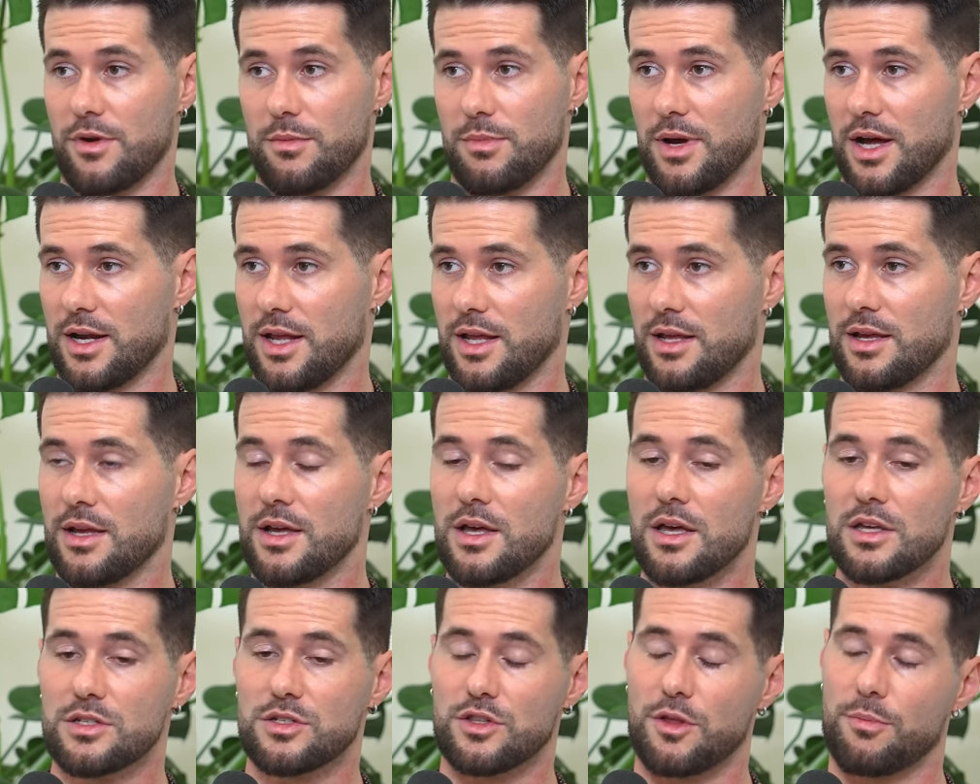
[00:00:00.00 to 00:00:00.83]
everybody.
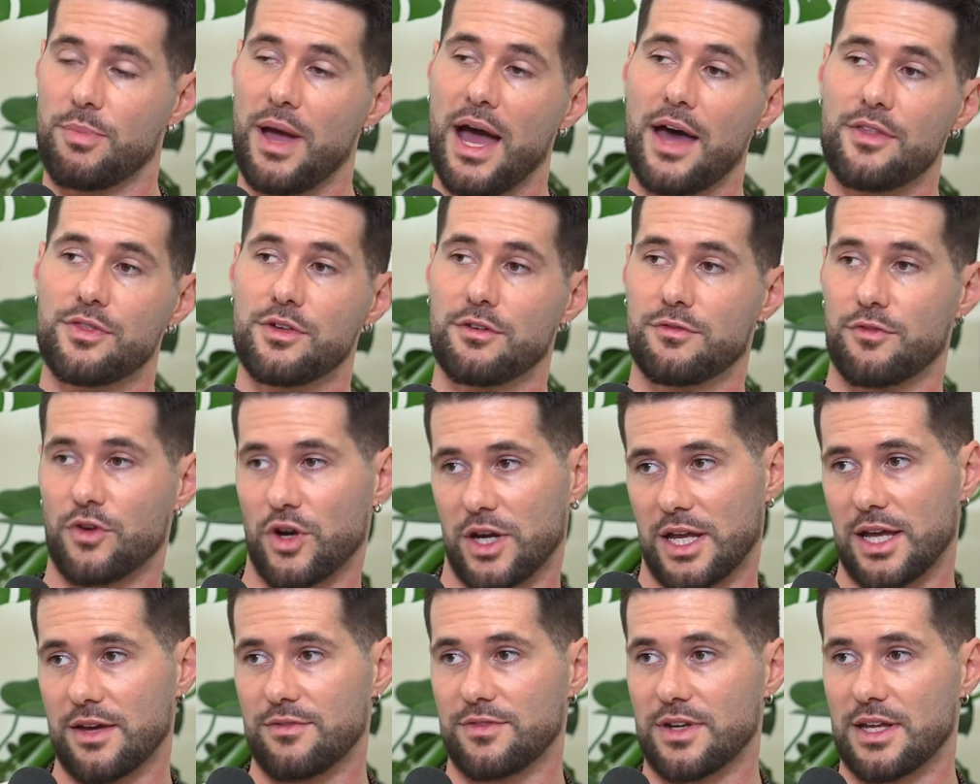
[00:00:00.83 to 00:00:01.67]
So the path of
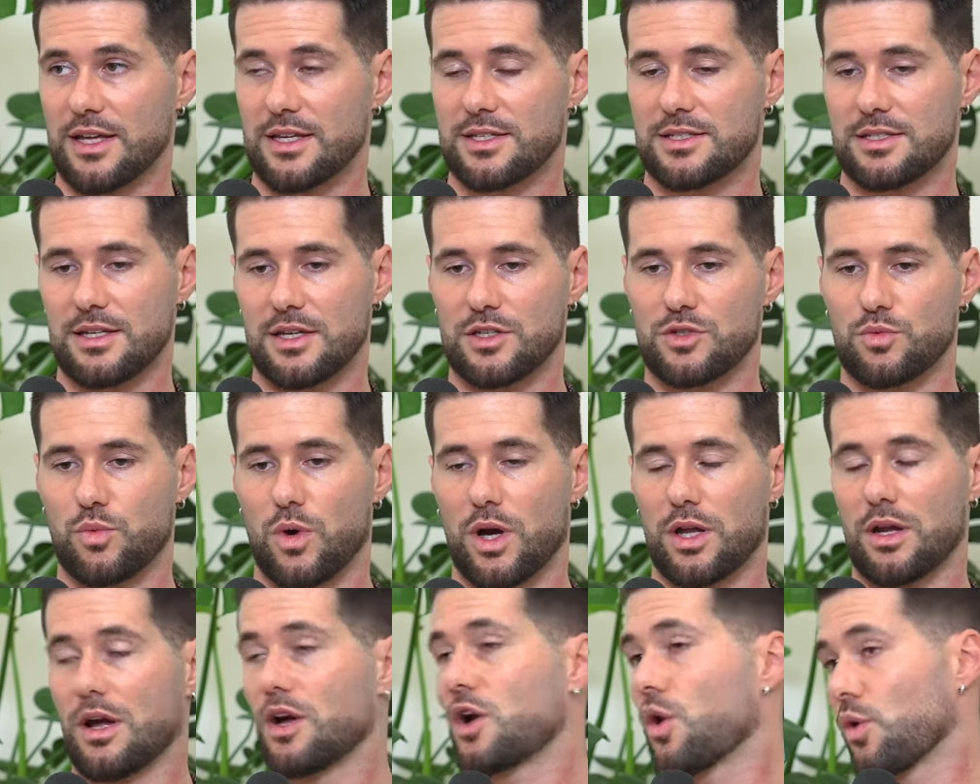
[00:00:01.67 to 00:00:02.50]
forgiveness is
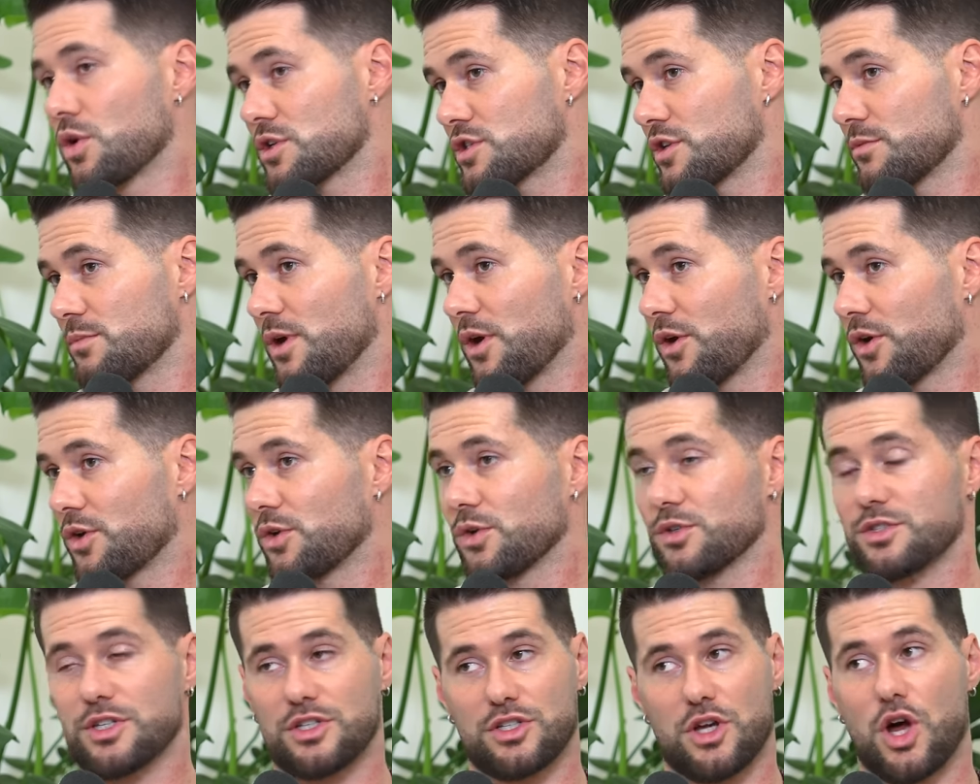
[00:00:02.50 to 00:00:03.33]
what A Course in
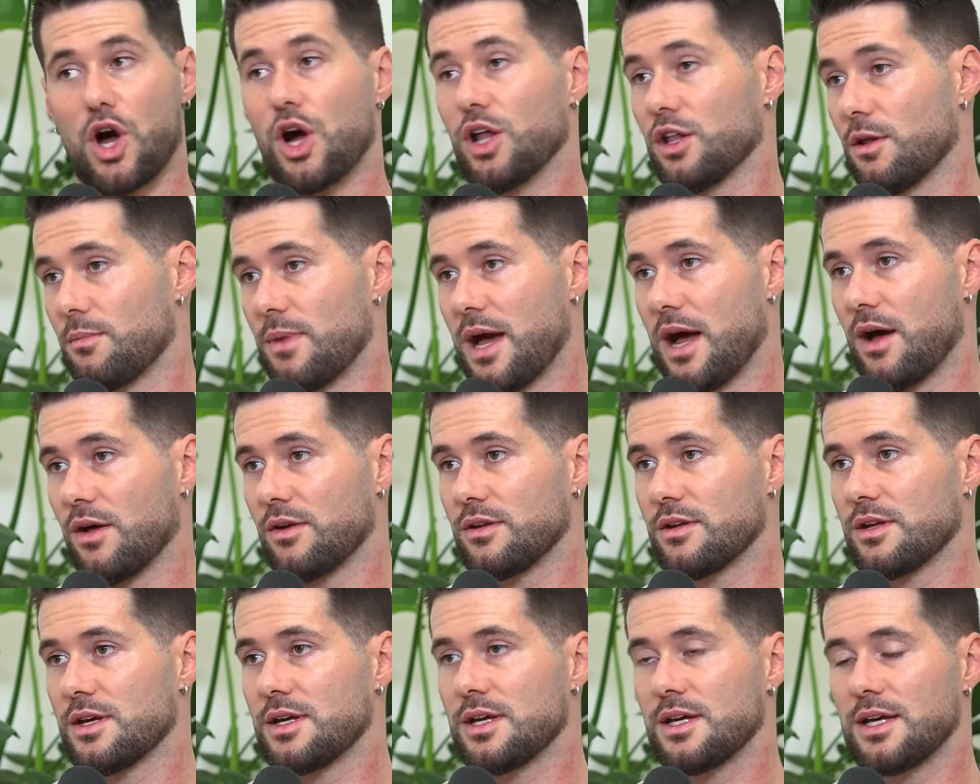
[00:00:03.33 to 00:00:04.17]
Miracles is all
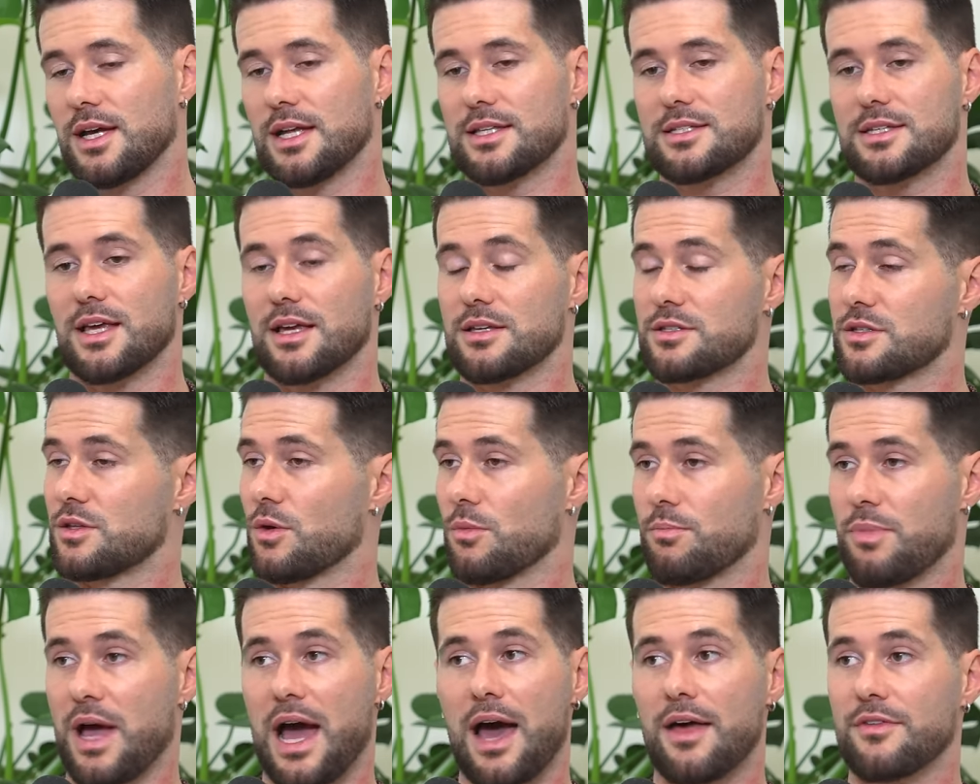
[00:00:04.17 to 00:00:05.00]
about. It says
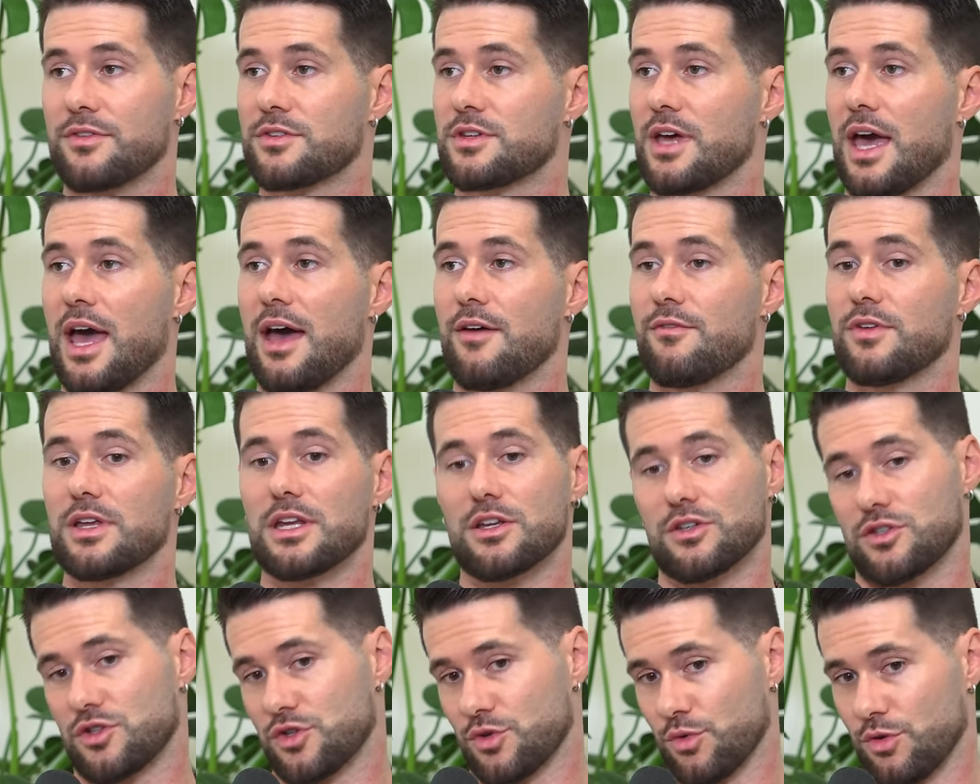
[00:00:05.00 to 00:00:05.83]
the path to
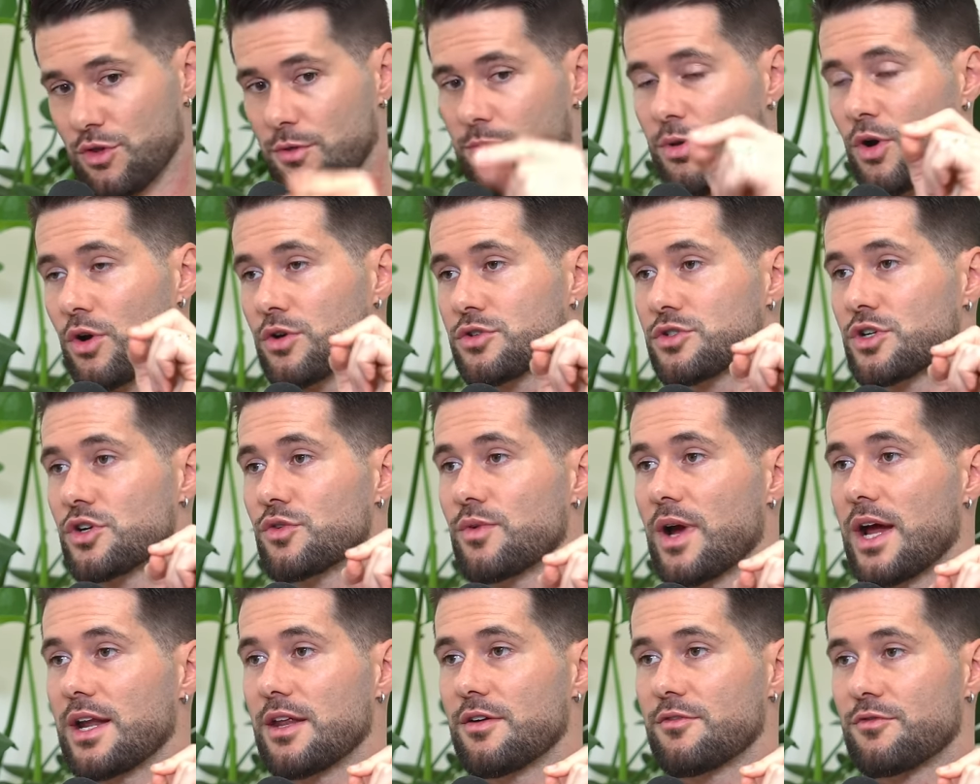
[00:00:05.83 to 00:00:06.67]
heaven is through the person
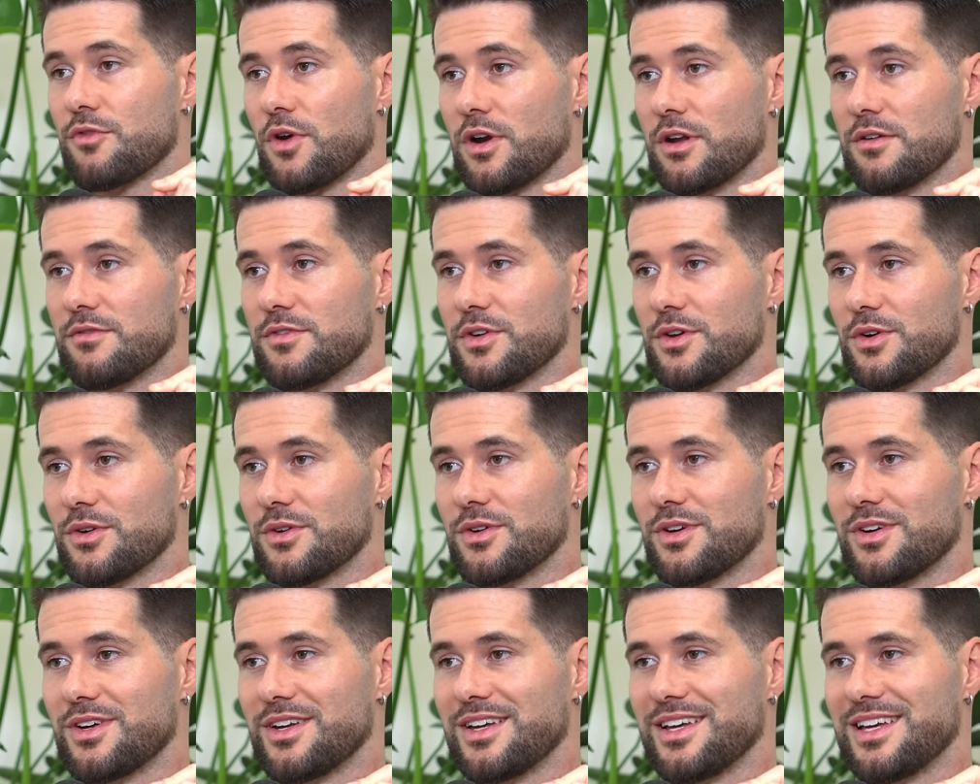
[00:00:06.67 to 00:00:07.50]
right in front of you.
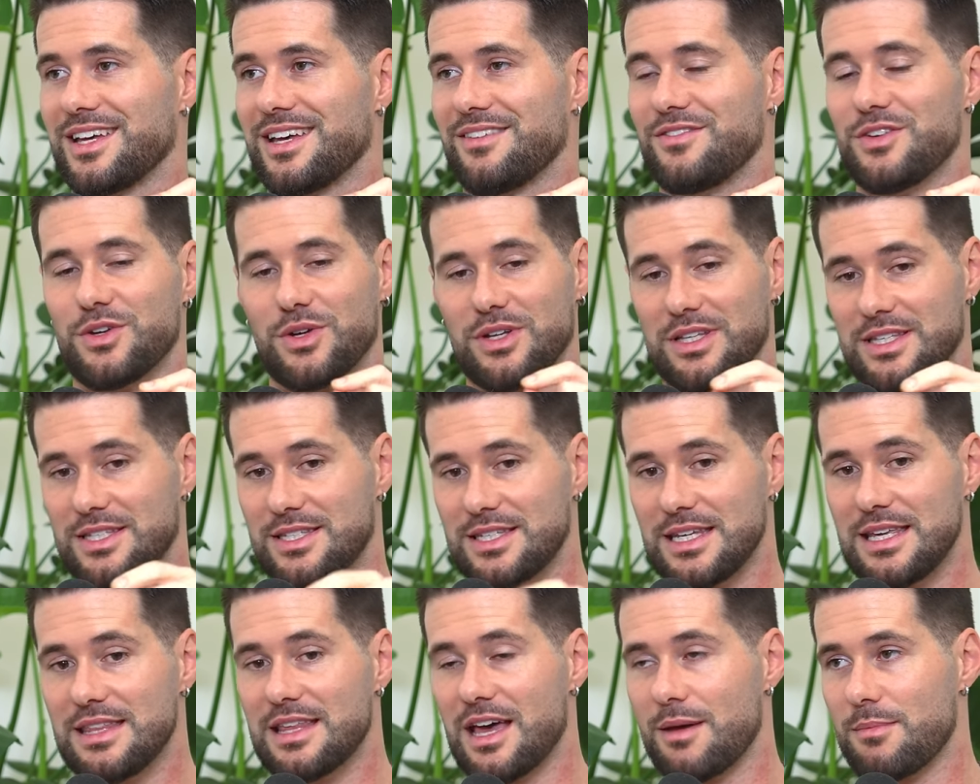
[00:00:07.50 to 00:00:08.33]
Mm. You hmm. can
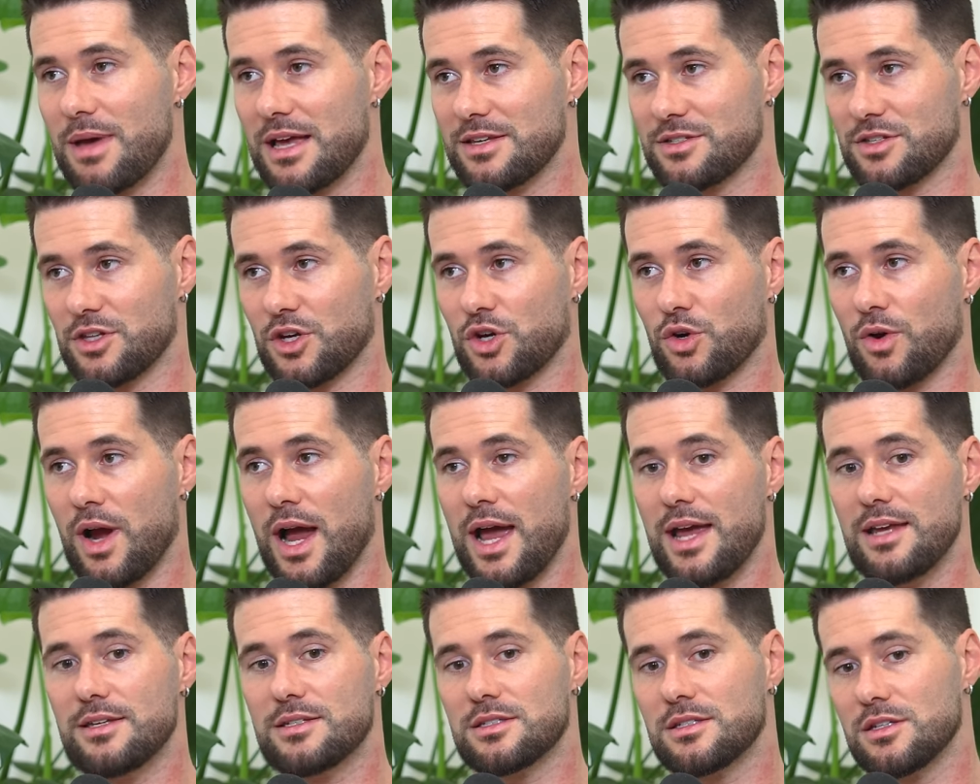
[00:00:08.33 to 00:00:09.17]
see them as the
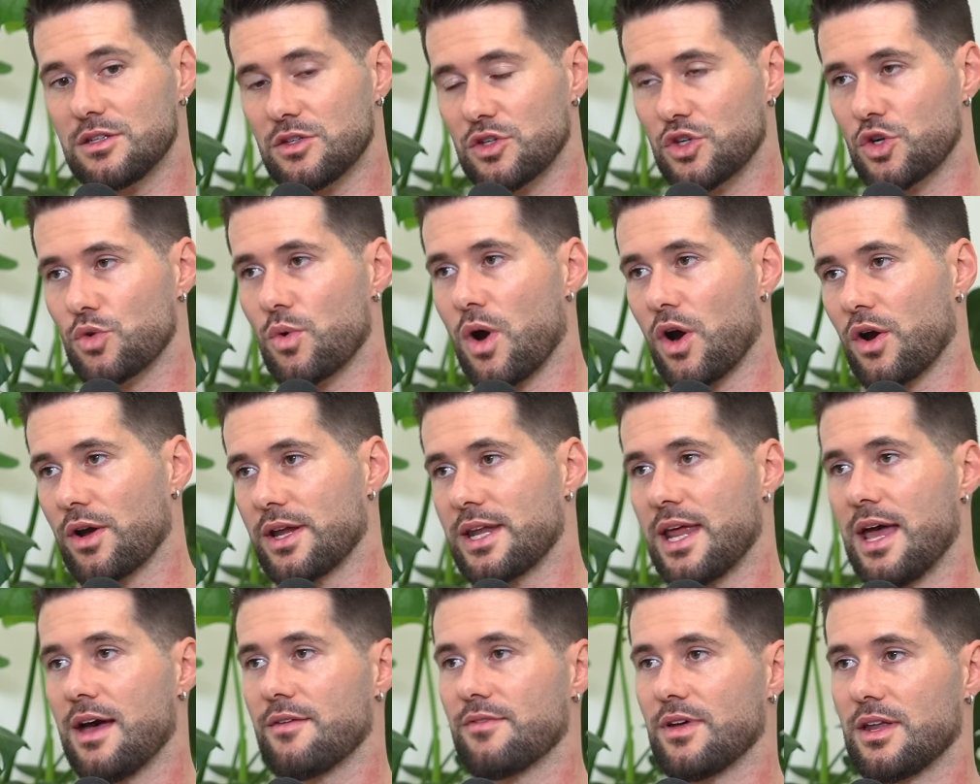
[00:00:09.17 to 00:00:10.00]
Christ, you are
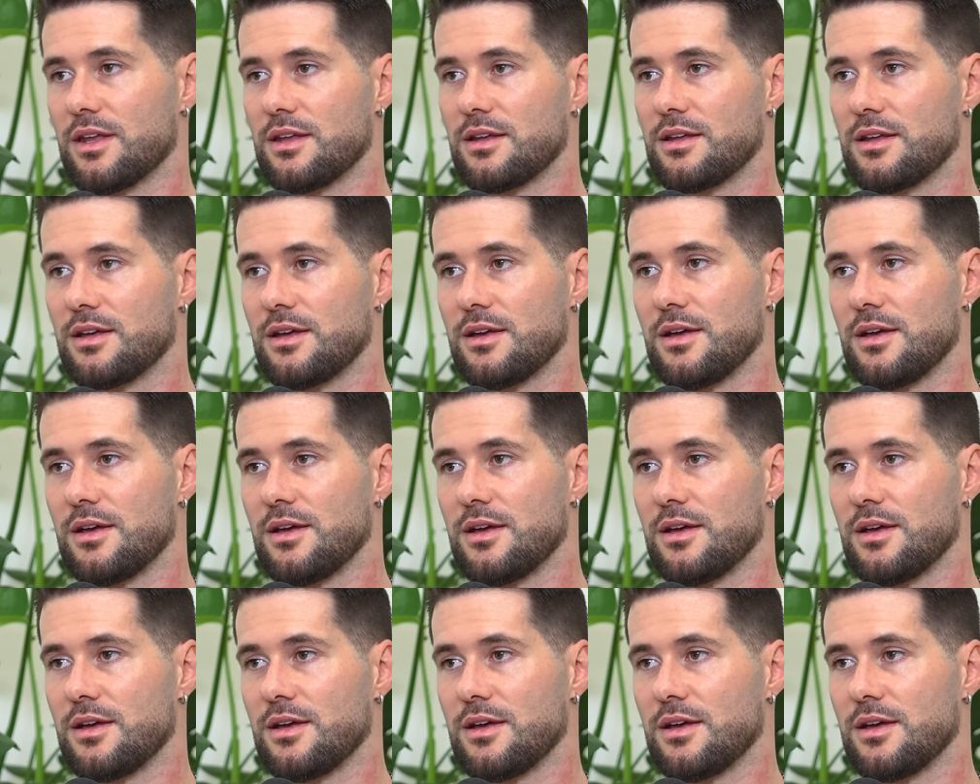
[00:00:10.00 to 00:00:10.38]
in heaven.